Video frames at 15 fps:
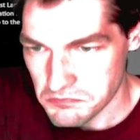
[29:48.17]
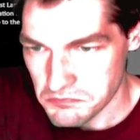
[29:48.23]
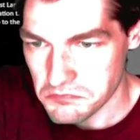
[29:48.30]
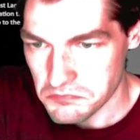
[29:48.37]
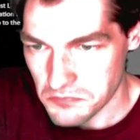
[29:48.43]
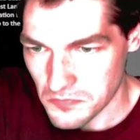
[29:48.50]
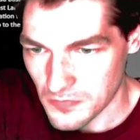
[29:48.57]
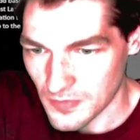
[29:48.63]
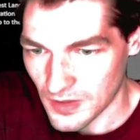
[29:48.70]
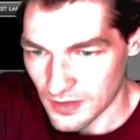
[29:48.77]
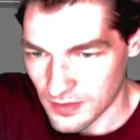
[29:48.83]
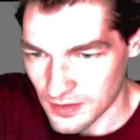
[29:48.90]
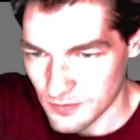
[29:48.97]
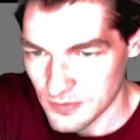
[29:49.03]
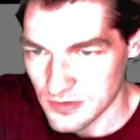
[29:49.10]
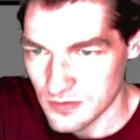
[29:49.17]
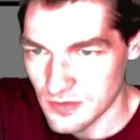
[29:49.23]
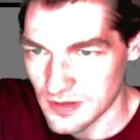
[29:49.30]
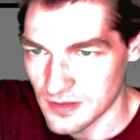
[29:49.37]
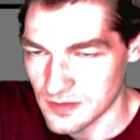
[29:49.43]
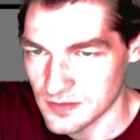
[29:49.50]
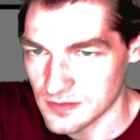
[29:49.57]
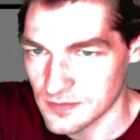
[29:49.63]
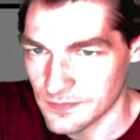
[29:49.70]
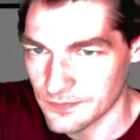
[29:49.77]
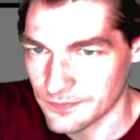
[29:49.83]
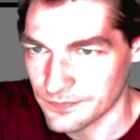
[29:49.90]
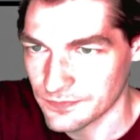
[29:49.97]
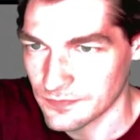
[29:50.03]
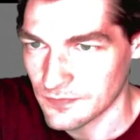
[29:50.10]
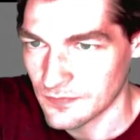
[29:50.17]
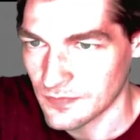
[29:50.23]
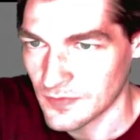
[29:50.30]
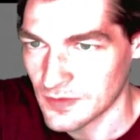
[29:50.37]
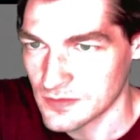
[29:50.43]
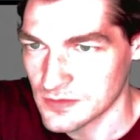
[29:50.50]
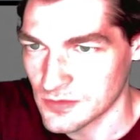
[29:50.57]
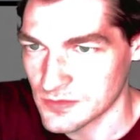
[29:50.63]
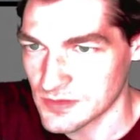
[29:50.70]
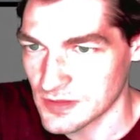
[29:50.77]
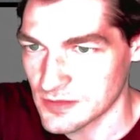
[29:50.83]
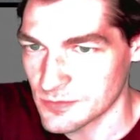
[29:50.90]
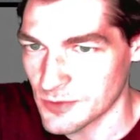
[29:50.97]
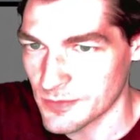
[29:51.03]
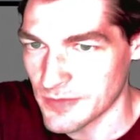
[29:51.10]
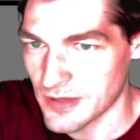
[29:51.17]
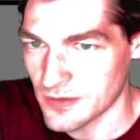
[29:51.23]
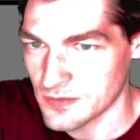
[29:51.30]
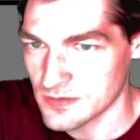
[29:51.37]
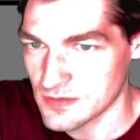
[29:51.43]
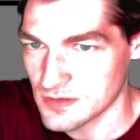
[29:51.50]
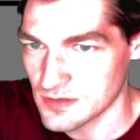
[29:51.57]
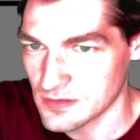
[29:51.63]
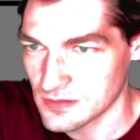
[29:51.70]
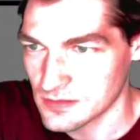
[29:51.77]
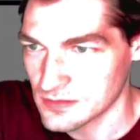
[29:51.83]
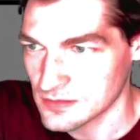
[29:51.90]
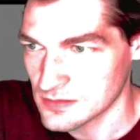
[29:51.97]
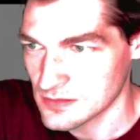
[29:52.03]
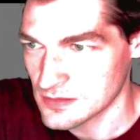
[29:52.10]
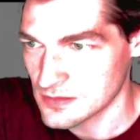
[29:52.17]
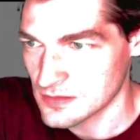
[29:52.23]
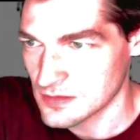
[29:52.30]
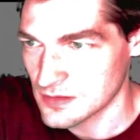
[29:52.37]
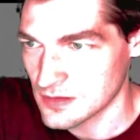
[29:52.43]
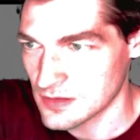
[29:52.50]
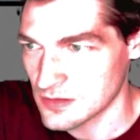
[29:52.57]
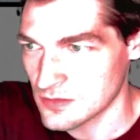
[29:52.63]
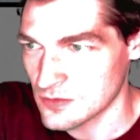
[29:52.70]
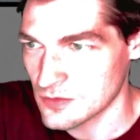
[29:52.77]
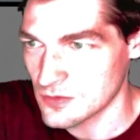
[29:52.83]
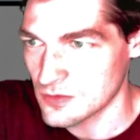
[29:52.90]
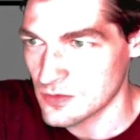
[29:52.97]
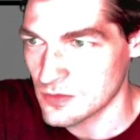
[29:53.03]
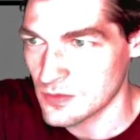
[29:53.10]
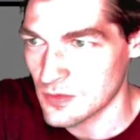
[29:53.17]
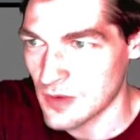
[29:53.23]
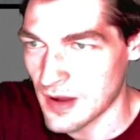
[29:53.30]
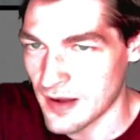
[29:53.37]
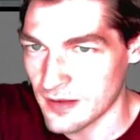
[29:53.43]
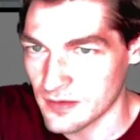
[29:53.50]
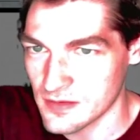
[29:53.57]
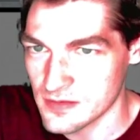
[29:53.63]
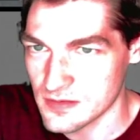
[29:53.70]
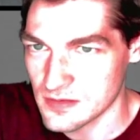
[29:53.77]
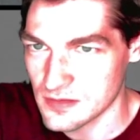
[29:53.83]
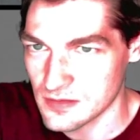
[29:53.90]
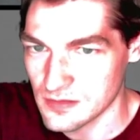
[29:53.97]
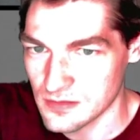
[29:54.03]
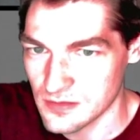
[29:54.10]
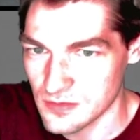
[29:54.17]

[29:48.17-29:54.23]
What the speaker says: I think we do this. So 6 more mountains, 2 islands, 2